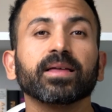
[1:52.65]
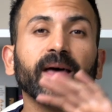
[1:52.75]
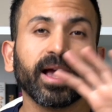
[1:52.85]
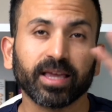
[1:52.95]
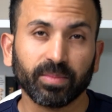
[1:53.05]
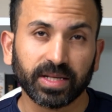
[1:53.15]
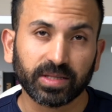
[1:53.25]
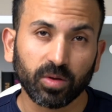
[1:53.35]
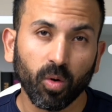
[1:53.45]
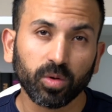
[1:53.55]
that can be
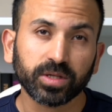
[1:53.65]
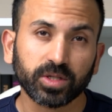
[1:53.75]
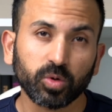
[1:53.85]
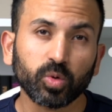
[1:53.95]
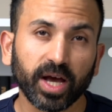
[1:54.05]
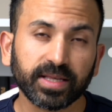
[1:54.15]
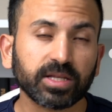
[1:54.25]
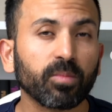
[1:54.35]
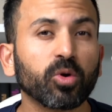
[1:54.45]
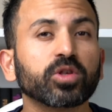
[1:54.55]
sold to
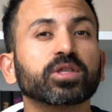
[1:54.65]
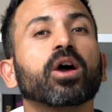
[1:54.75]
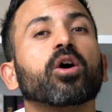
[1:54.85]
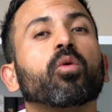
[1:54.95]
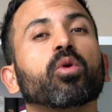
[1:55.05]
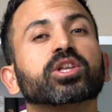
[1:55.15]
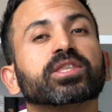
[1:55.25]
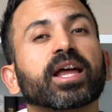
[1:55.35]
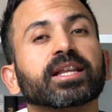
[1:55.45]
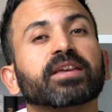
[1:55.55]
customers,
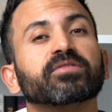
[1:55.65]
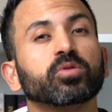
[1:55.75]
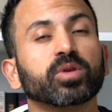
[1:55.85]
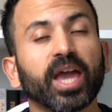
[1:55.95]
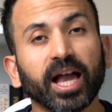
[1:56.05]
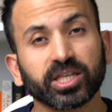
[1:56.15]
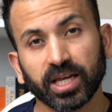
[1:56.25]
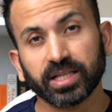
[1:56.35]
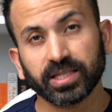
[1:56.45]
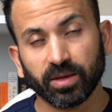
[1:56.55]
which then gives you cash
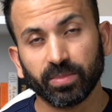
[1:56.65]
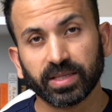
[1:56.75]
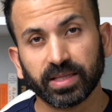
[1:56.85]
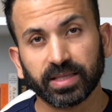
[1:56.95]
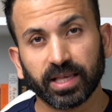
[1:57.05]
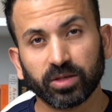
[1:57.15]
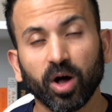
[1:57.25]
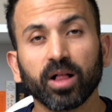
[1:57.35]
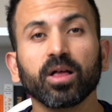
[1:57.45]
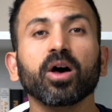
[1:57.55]
into the business as
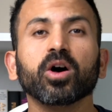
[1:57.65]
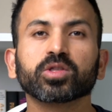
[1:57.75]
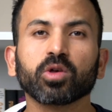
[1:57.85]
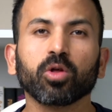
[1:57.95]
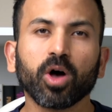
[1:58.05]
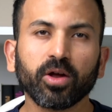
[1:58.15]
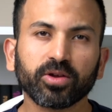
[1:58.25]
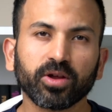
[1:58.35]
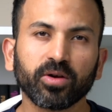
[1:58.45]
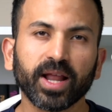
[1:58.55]
well. So a lot
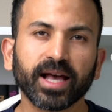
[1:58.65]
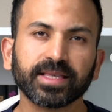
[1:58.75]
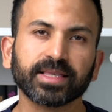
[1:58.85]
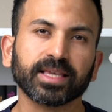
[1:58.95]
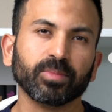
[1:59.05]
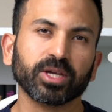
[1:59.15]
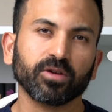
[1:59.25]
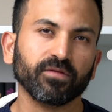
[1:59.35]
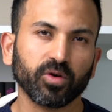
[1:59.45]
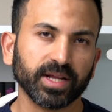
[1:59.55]
of current assets can be
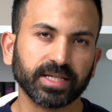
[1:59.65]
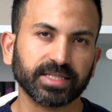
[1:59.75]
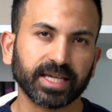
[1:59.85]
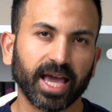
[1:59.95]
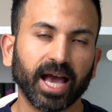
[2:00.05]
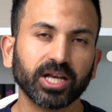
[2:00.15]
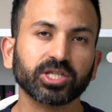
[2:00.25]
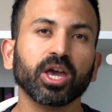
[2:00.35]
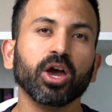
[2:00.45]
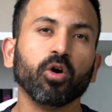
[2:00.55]
converted into
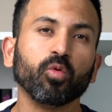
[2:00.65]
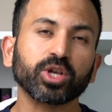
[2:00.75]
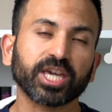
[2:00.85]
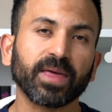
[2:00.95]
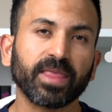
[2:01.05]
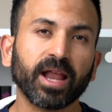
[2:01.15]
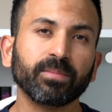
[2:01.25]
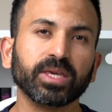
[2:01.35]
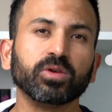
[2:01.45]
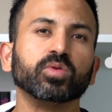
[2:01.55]
cash, which can
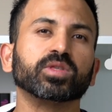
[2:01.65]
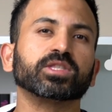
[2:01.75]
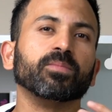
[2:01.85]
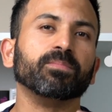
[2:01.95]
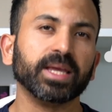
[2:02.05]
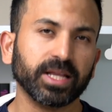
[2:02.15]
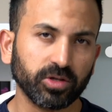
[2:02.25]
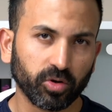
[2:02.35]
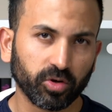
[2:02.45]
then be used to meet your